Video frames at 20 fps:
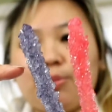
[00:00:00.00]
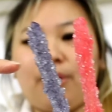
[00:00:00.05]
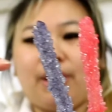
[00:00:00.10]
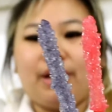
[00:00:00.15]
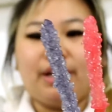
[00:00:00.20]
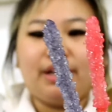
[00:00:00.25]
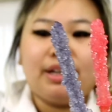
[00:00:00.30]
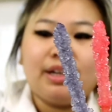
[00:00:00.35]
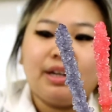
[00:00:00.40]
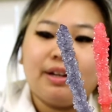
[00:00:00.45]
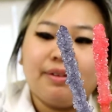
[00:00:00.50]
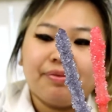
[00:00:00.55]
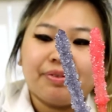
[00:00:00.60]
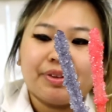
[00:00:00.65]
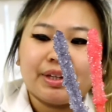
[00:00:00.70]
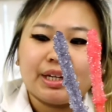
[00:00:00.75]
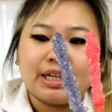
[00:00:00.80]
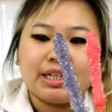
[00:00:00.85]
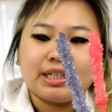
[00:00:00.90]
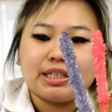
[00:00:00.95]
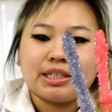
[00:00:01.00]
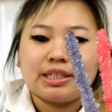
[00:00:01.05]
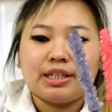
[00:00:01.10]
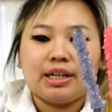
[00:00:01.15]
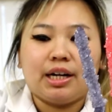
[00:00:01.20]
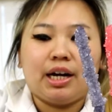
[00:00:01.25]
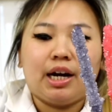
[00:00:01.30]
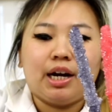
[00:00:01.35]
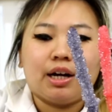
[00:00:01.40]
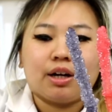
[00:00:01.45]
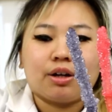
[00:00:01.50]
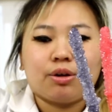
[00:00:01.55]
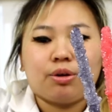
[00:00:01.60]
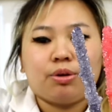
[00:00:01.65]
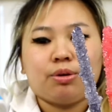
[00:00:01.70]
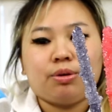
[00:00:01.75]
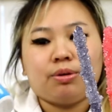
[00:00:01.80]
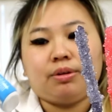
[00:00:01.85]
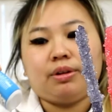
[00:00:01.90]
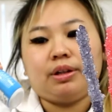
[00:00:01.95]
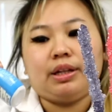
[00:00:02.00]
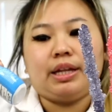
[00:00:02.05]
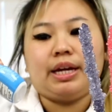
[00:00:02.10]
one is the Kool